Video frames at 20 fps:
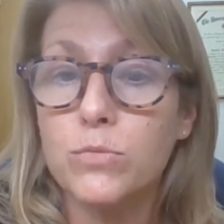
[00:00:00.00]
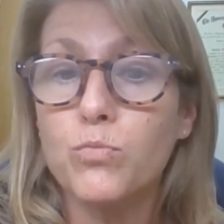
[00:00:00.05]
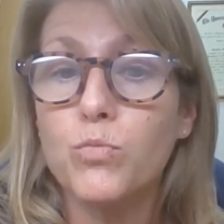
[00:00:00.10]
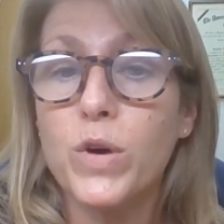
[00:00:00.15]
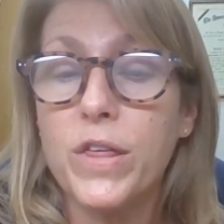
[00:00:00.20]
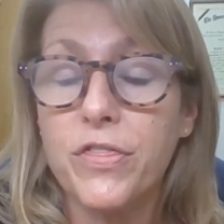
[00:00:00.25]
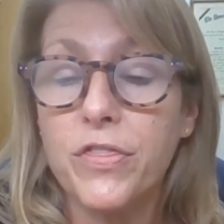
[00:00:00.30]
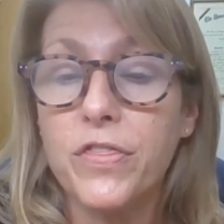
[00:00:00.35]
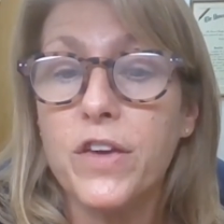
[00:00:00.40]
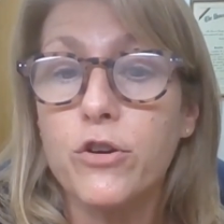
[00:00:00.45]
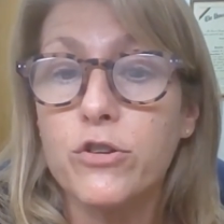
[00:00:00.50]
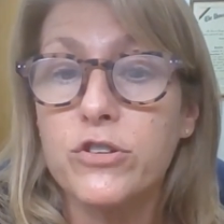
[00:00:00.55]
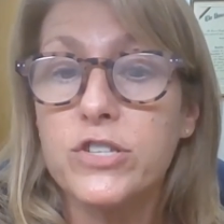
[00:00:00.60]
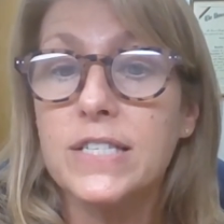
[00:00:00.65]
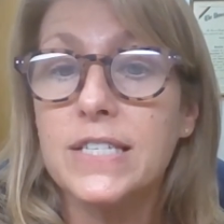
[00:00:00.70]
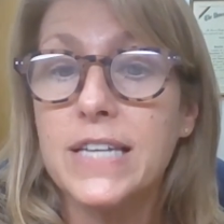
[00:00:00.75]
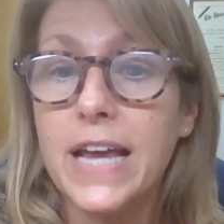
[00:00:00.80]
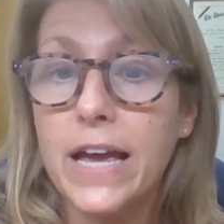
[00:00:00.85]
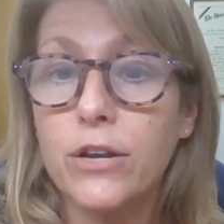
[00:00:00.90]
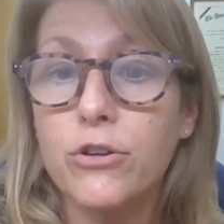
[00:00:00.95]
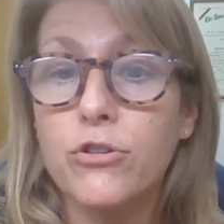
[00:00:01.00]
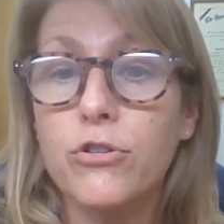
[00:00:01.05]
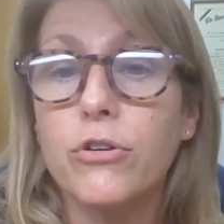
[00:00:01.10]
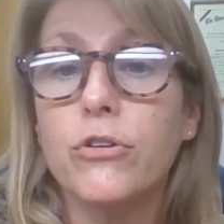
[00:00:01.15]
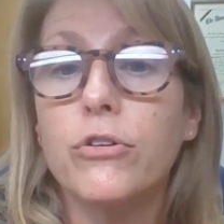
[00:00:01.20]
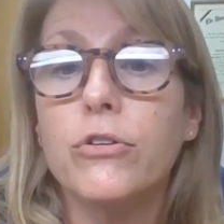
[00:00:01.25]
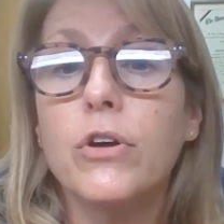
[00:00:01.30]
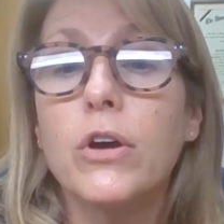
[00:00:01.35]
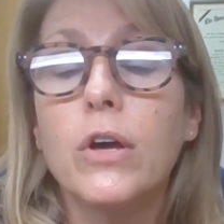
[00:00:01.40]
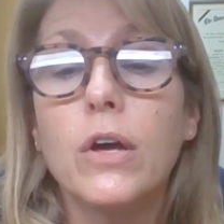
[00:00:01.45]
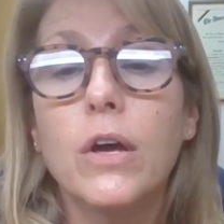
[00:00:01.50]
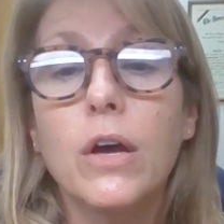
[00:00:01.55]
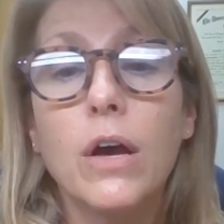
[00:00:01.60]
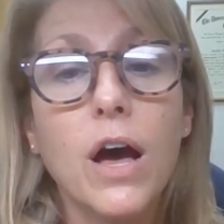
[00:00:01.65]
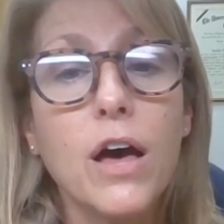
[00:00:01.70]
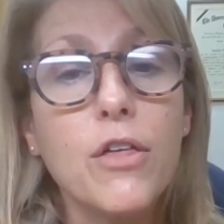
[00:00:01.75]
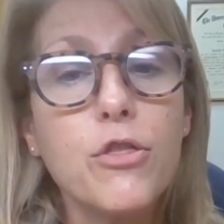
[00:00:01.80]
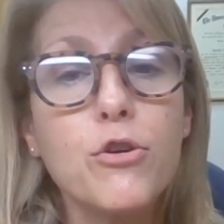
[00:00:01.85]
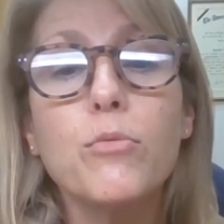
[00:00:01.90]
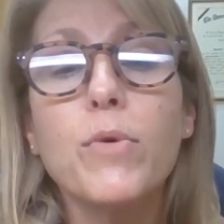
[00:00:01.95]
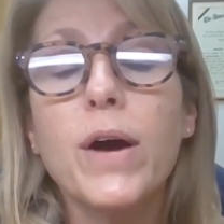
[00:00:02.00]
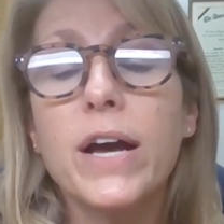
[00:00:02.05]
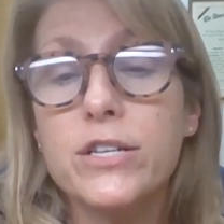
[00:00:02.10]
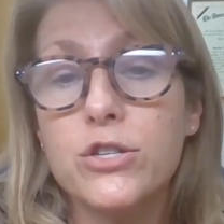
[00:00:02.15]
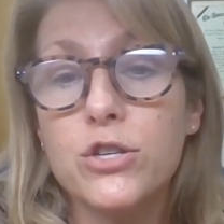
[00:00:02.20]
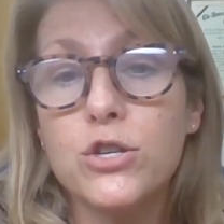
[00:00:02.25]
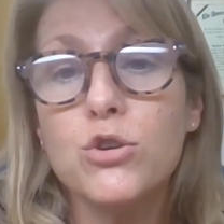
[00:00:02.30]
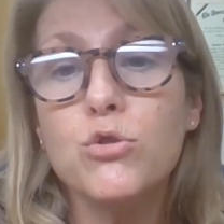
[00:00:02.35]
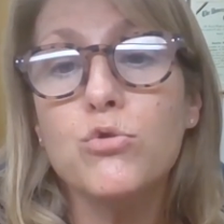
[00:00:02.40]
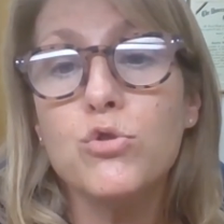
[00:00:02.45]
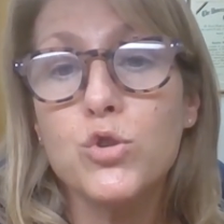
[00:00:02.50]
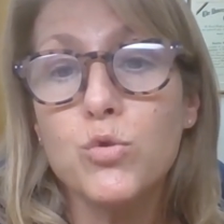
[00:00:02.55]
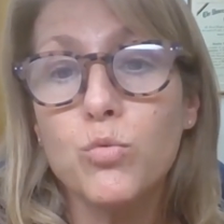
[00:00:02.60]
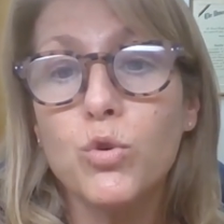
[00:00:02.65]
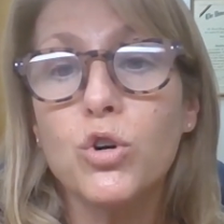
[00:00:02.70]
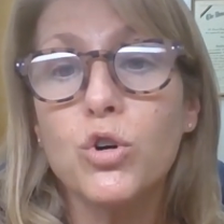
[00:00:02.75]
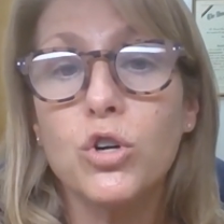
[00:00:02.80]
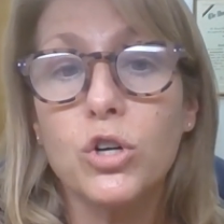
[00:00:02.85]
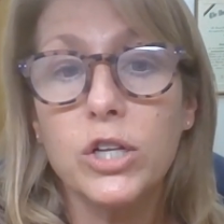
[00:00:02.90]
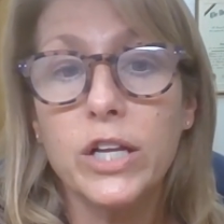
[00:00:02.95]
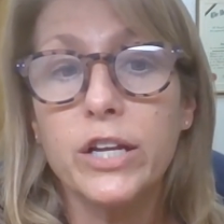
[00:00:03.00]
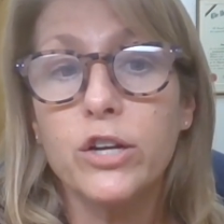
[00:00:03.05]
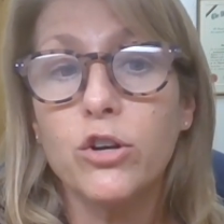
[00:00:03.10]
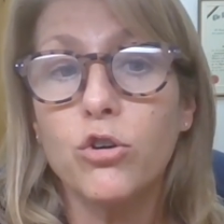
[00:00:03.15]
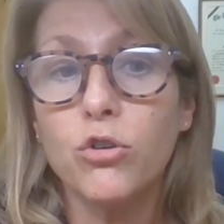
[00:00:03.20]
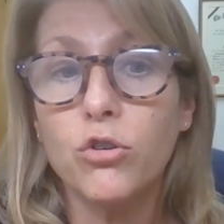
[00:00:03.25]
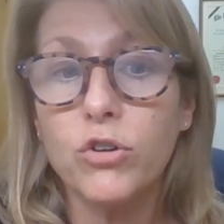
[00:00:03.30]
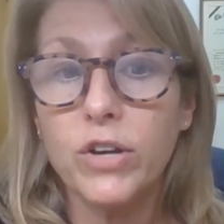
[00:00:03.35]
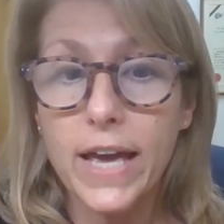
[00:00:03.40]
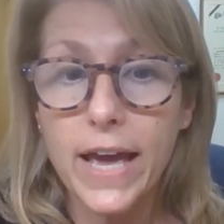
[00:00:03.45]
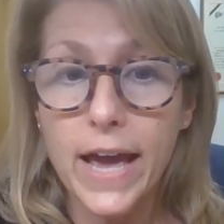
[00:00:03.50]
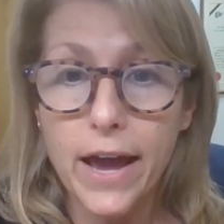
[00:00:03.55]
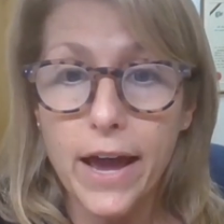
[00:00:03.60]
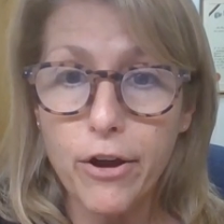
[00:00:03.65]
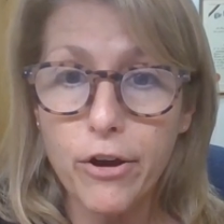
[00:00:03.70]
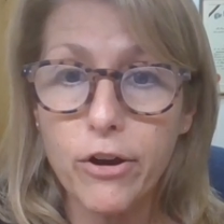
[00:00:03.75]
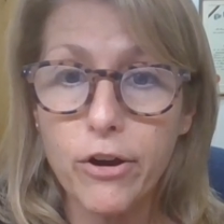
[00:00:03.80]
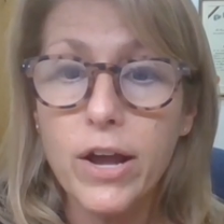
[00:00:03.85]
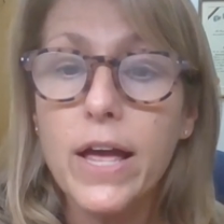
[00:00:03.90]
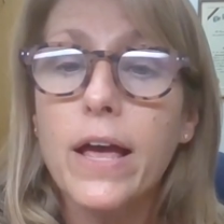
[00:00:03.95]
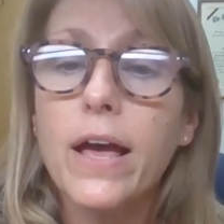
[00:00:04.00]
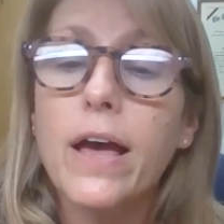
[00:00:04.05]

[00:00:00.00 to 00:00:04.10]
with their standard, otherwise usual clinical care.